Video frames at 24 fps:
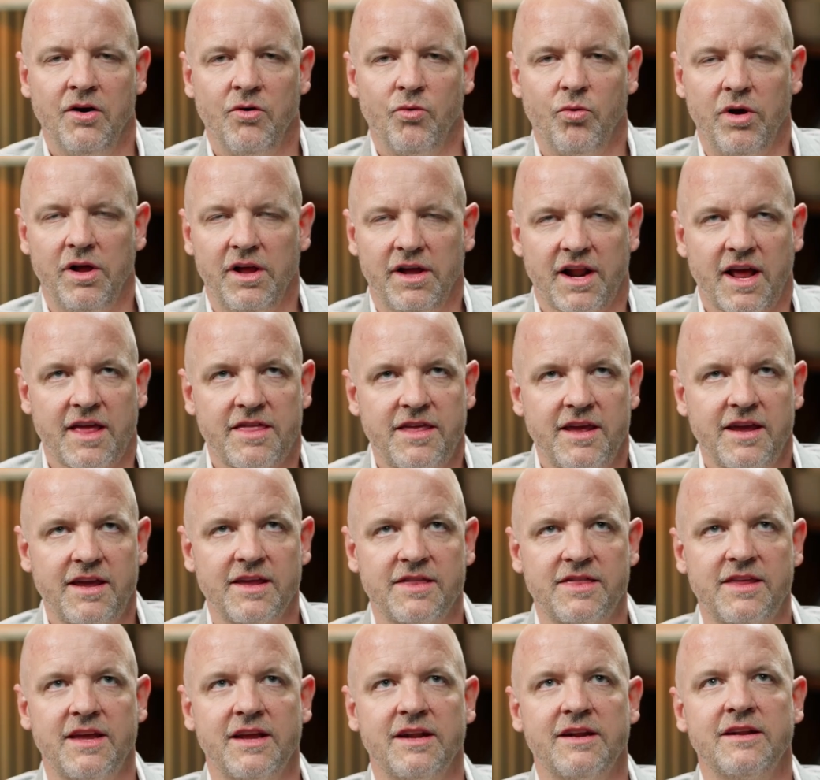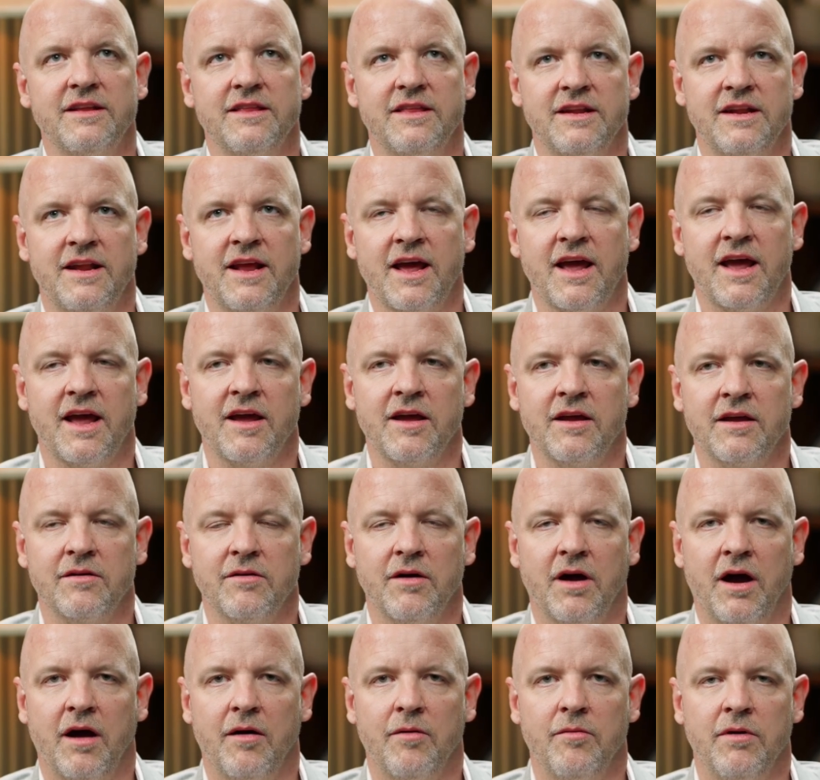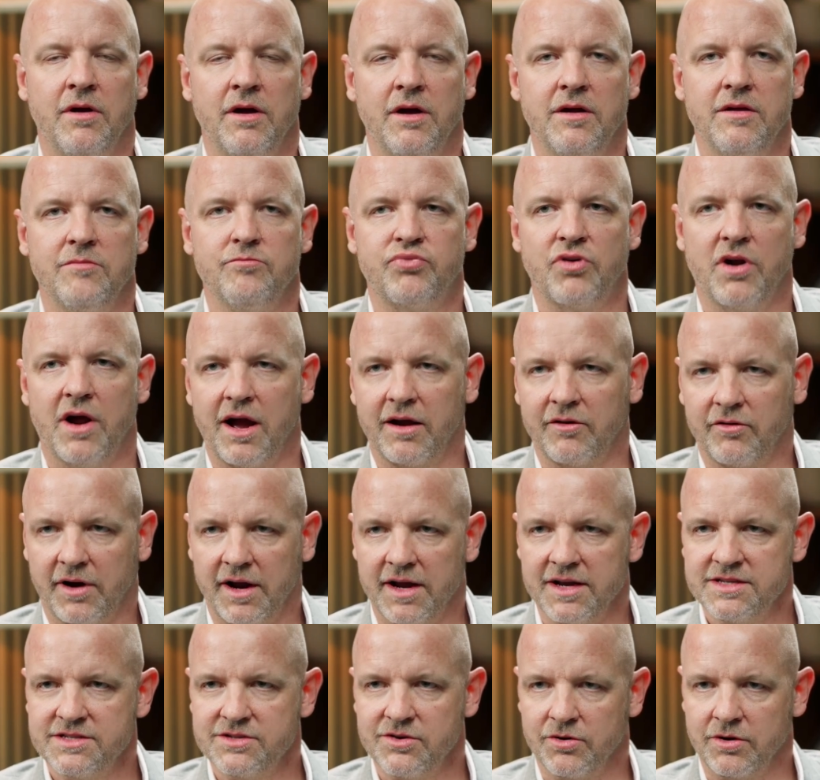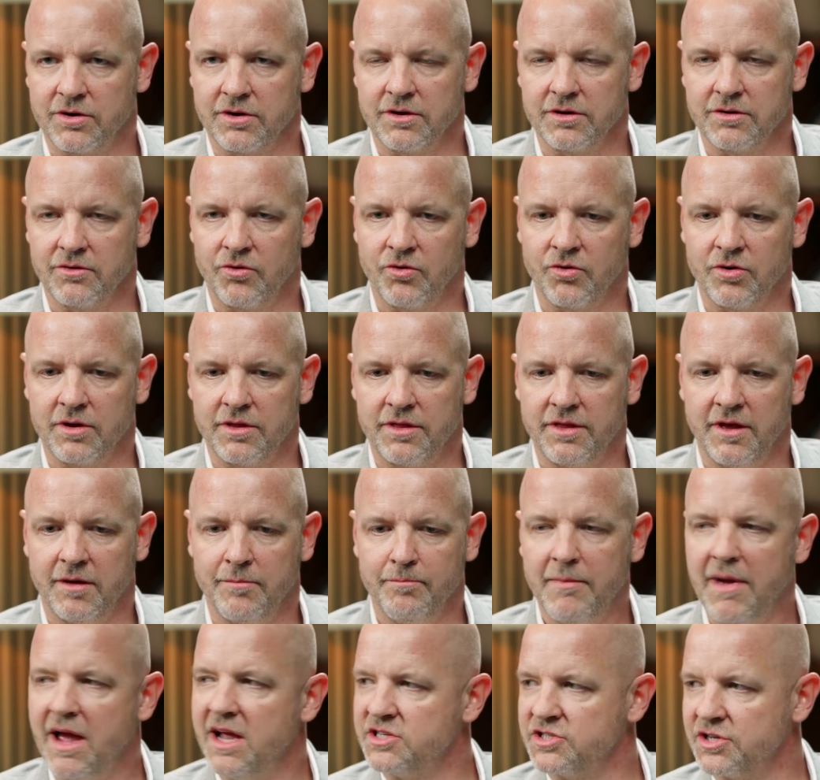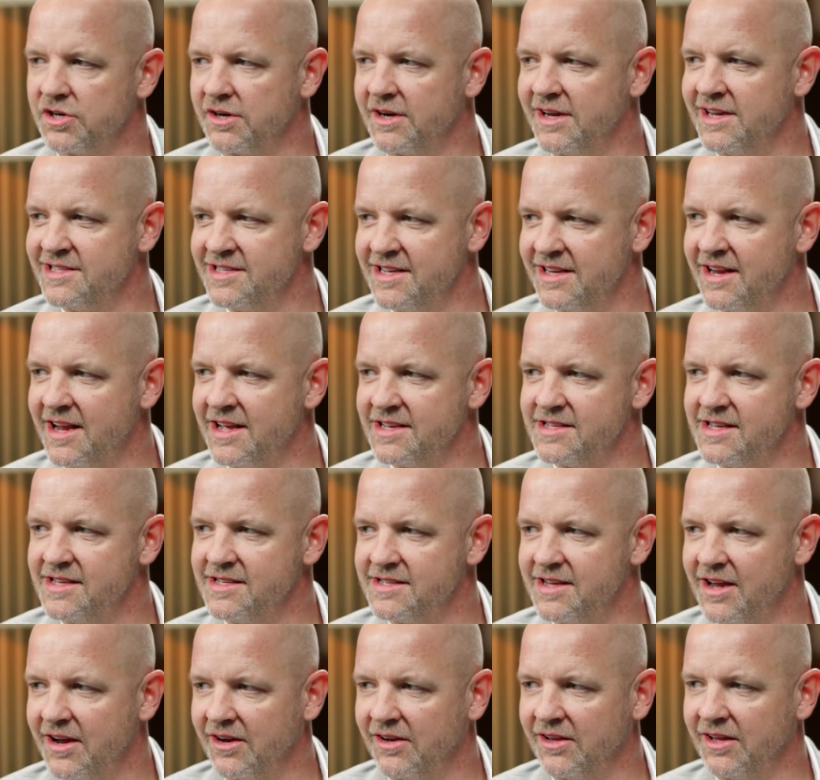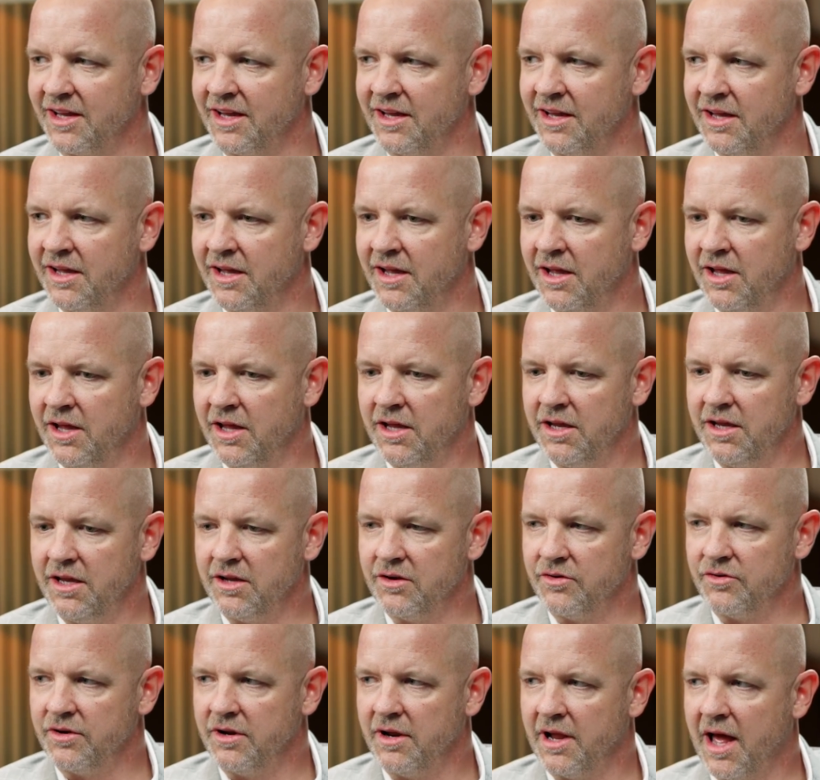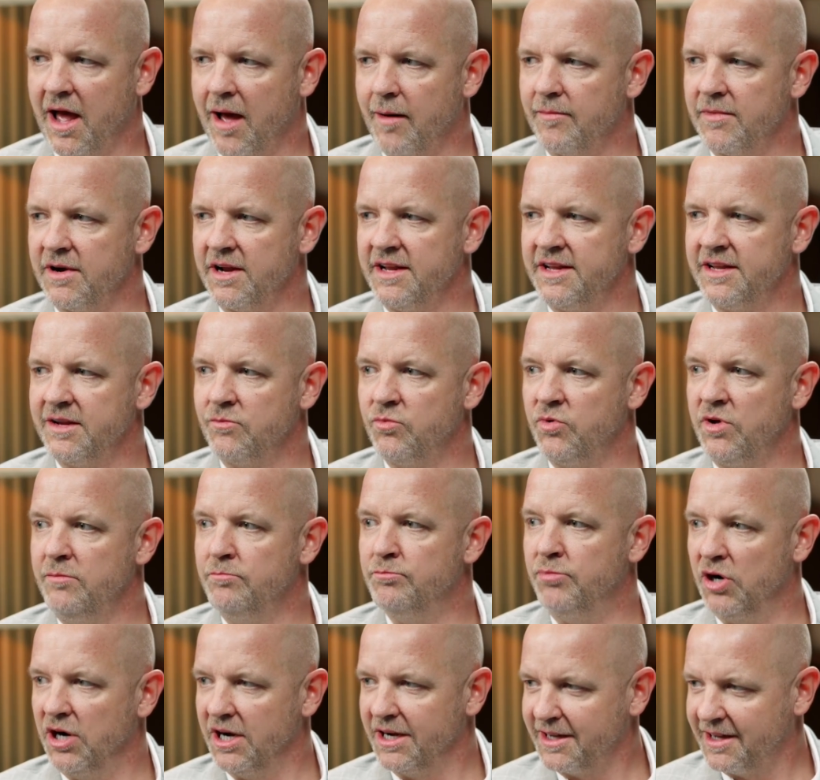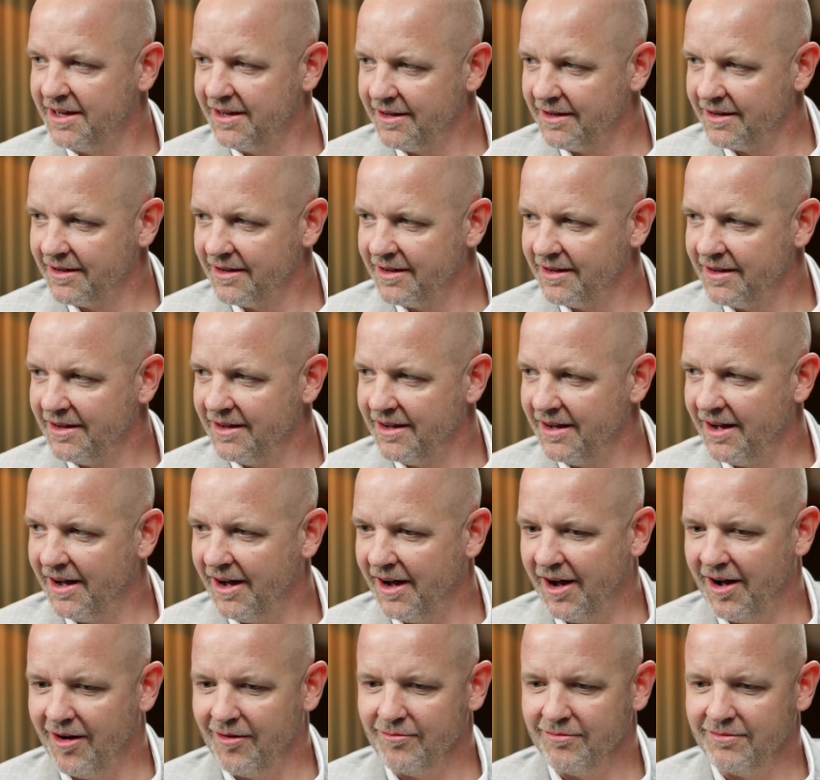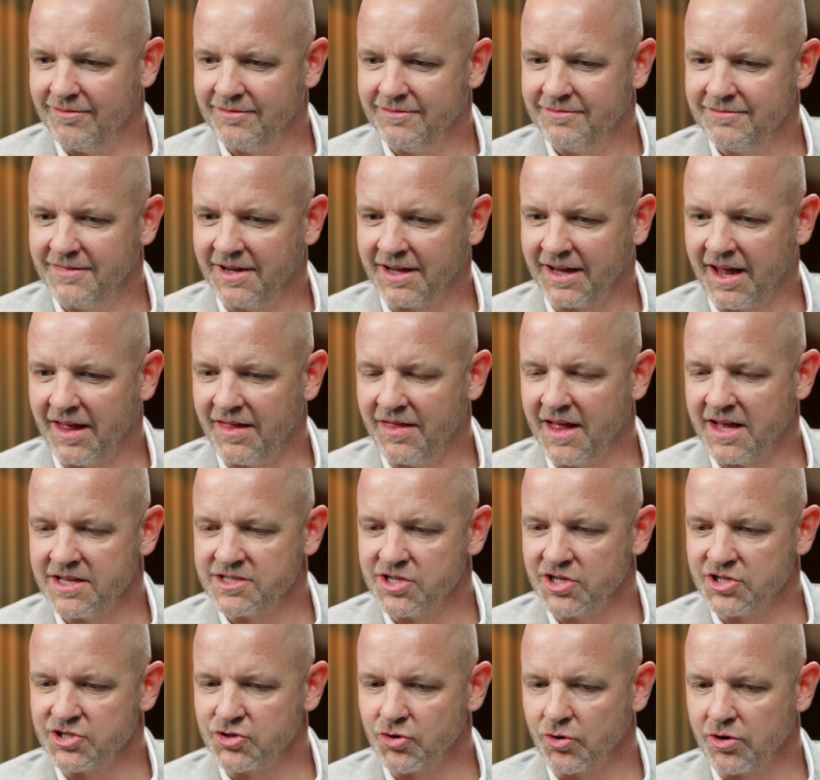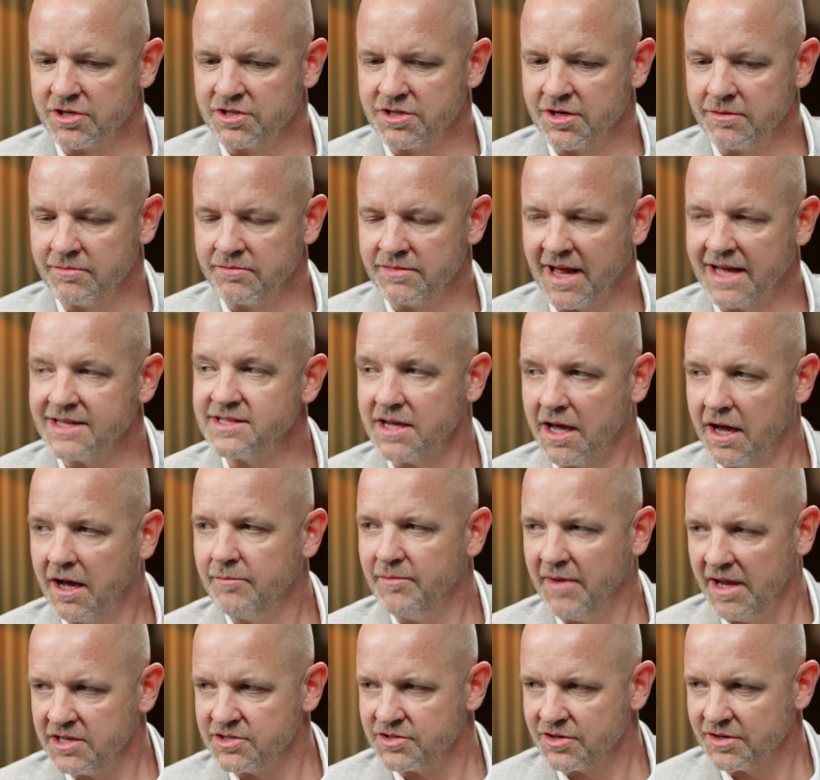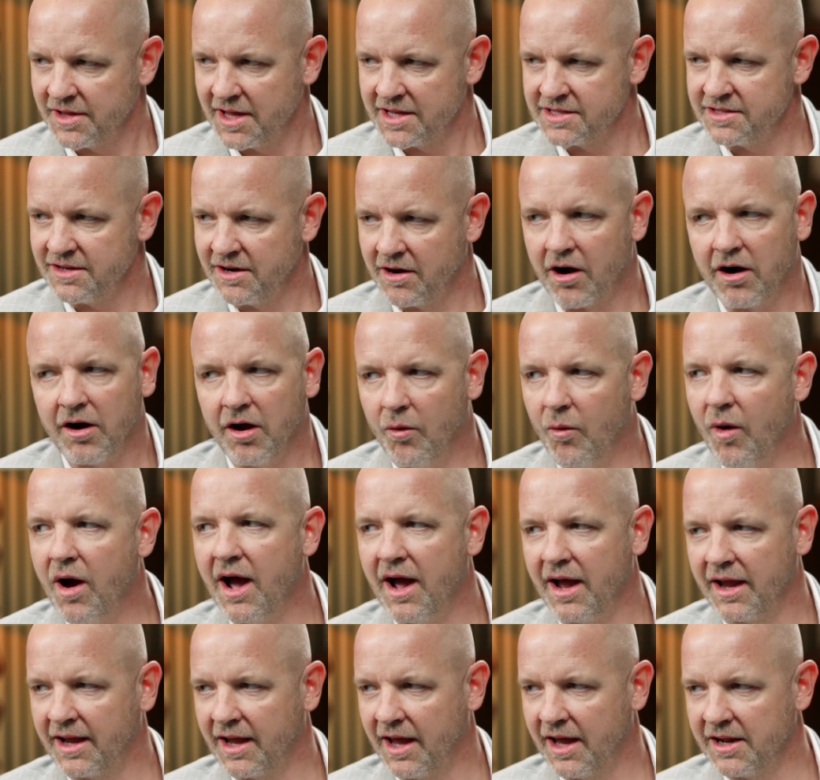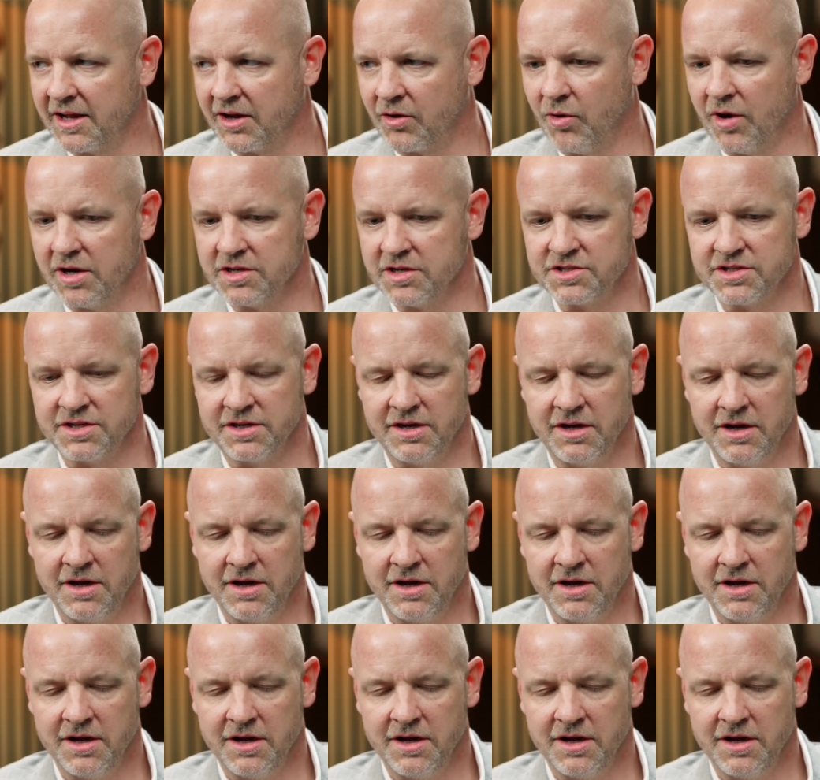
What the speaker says: Well, and I think at the end of the day, progress or the measure isn't necessarily, how many did we book? Again, that's a short term. That's a measure. That's an ROI kind of question.